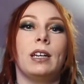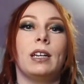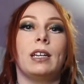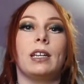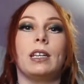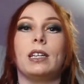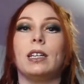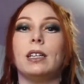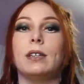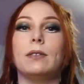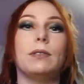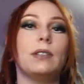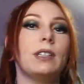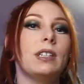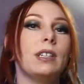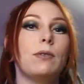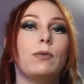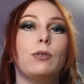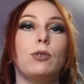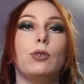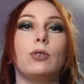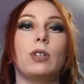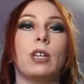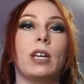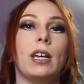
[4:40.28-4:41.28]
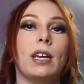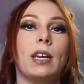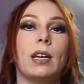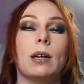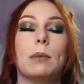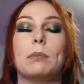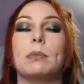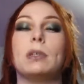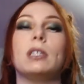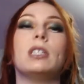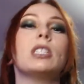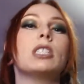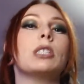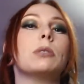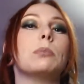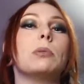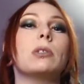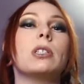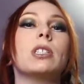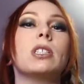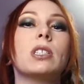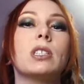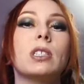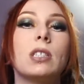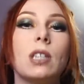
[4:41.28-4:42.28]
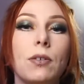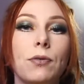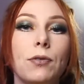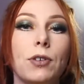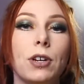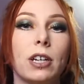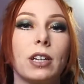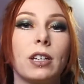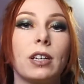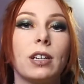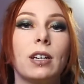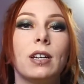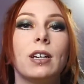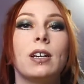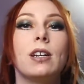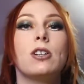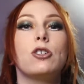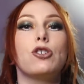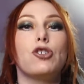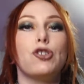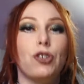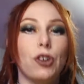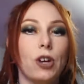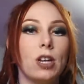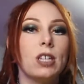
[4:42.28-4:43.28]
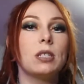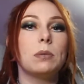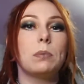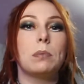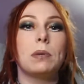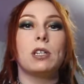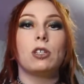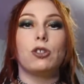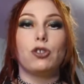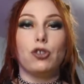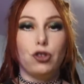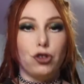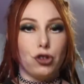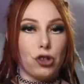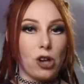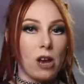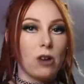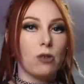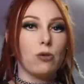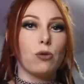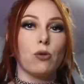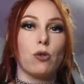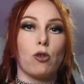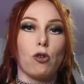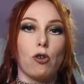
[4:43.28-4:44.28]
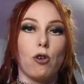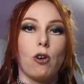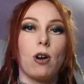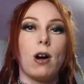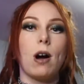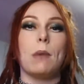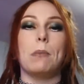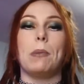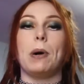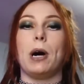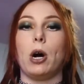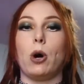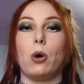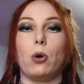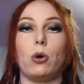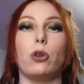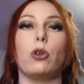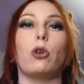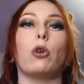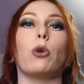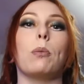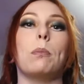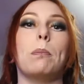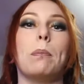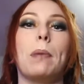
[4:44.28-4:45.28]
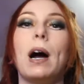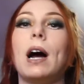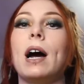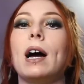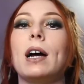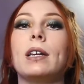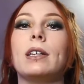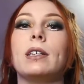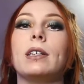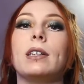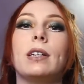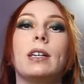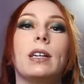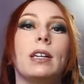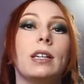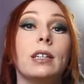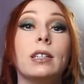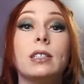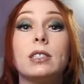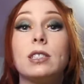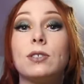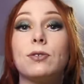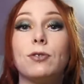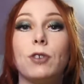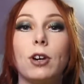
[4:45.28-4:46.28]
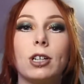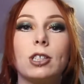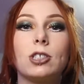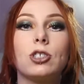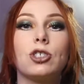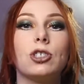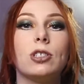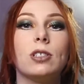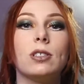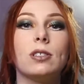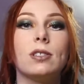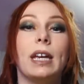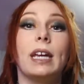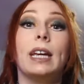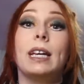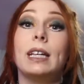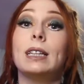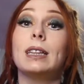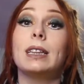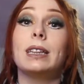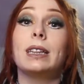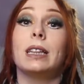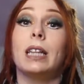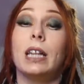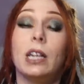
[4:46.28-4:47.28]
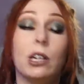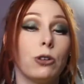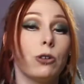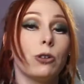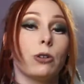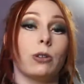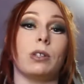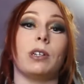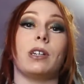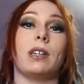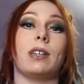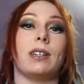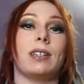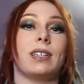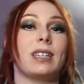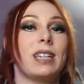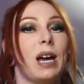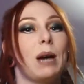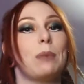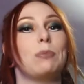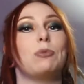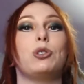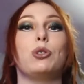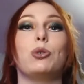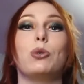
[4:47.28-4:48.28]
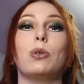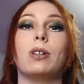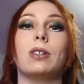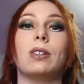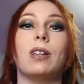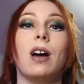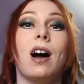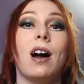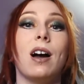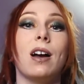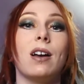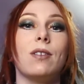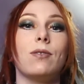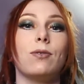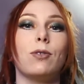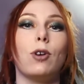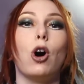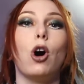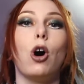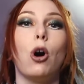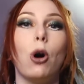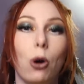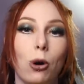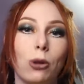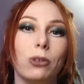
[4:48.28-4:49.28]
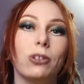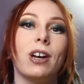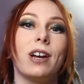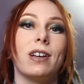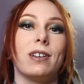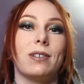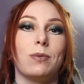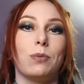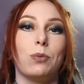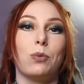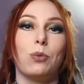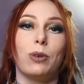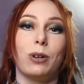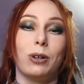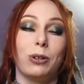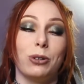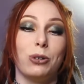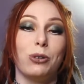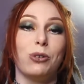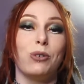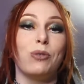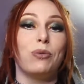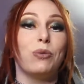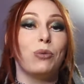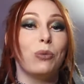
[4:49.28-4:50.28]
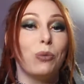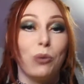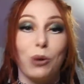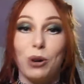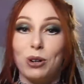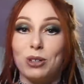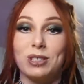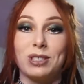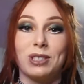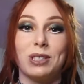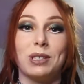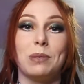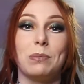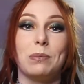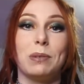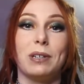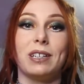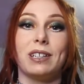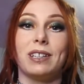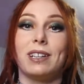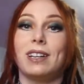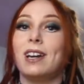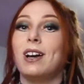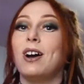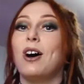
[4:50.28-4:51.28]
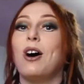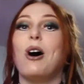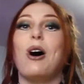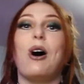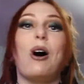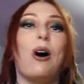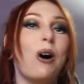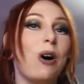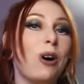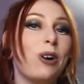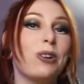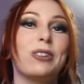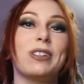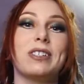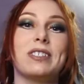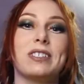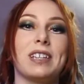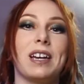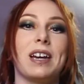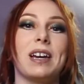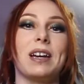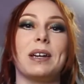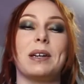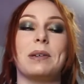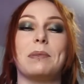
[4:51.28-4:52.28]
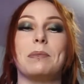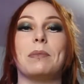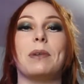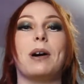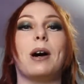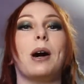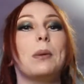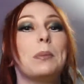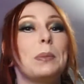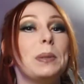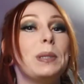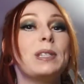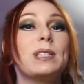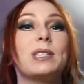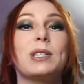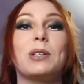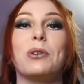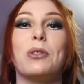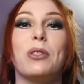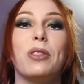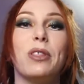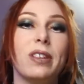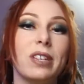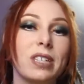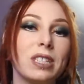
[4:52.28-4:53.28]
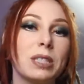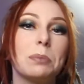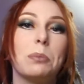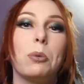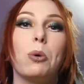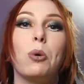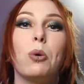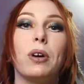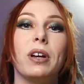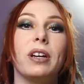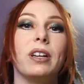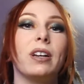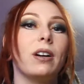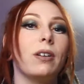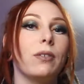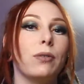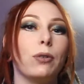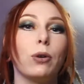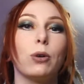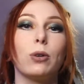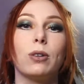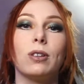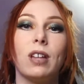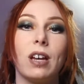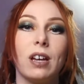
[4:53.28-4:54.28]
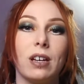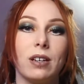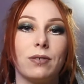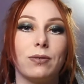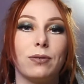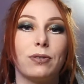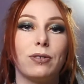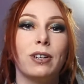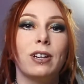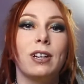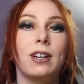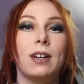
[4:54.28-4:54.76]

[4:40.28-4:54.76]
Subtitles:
Even if you can't be specific, just be general about your body and its function. It literally kept you alive all night while you were sleeping, all the time, up until this point of your life.